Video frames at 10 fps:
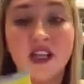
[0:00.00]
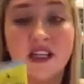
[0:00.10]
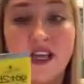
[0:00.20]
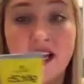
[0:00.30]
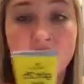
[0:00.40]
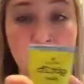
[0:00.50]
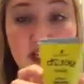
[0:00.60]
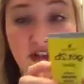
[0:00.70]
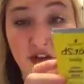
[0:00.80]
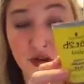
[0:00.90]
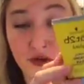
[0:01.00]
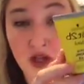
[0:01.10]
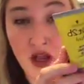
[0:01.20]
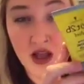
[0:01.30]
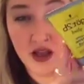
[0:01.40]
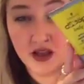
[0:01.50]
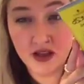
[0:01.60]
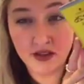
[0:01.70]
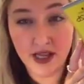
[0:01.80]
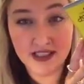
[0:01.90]
Gatsby Glued
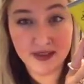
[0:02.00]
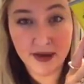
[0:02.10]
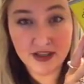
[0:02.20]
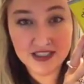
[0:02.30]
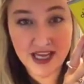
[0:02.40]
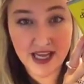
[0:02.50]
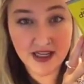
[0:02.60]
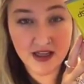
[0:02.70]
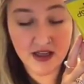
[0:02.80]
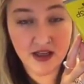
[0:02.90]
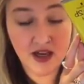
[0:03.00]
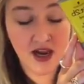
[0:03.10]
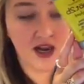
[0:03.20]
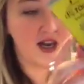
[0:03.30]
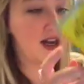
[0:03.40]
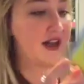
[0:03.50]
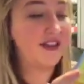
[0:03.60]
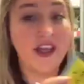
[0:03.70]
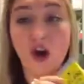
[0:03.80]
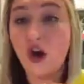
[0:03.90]
lasts about a day, and
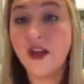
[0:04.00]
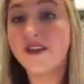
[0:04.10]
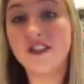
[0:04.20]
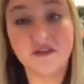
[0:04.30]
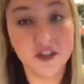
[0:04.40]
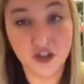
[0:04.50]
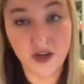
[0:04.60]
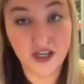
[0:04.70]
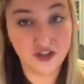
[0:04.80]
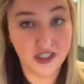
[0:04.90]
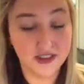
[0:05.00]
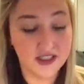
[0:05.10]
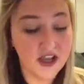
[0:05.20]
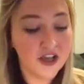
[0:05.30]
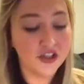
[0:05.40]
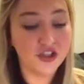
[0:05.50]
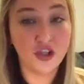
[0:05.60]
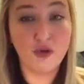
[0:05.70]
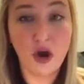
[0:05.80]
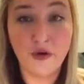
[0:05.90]
they all have different directions, so you
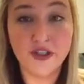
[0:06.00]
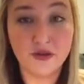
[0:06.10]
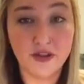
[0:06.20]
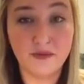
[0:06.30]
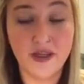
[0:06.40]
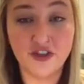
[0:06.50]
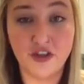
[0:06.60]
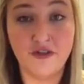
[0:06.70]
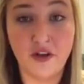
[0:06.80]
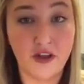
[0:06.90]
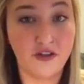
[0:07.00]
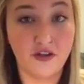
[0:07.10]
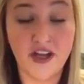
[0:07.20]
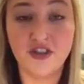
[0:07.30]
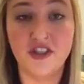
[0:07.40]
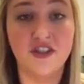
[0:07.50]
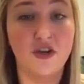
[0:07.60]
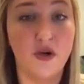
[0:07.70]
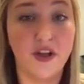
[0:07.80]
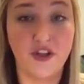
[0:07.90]
always want to make sure you follow the directions. Go
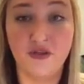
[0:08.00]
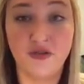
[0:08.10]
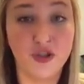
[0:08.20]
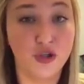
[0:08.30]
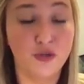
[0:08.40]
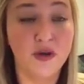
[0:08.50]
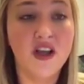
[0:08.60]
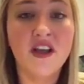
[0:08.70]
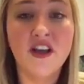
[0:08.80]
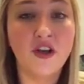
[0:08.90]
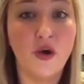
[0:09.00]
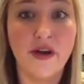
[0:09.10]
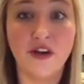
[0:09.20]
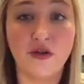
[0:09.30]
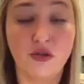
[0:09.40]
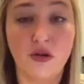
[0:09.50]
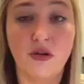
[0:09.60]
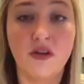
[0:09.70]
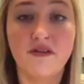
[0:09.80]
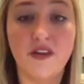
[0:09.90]
on YouTube, go on Google,
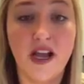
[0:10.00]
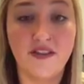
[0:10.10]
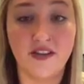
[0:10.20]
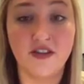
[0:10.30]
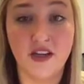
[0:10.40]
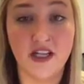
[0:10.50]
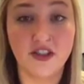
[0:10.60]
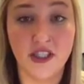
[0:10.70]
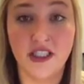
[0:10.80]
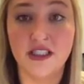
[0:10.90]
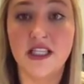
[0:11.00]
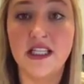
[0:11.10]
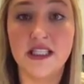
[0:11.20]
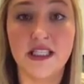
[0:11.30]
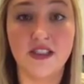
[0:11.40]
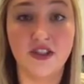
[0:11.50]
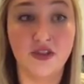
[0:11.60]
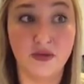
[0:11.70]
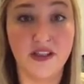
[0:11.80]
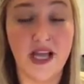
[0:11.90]
find the directions, and then
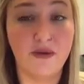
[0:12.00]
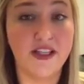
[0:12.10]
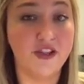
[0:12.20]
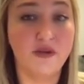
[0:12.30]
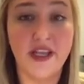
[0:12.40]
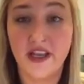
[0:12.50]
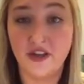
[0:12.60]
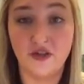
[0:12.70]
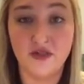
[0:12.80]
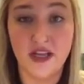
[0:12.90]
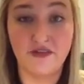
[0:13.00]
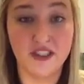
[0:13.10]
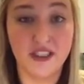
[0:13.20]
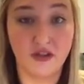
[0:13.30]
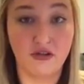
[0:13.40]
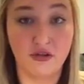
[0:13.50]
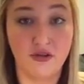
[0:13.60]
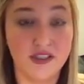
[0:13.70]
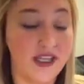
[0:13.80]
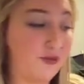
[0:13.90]
do it that way. You can't use every single glue the
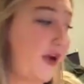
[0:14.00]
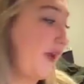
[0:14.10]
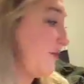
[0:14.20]
same way.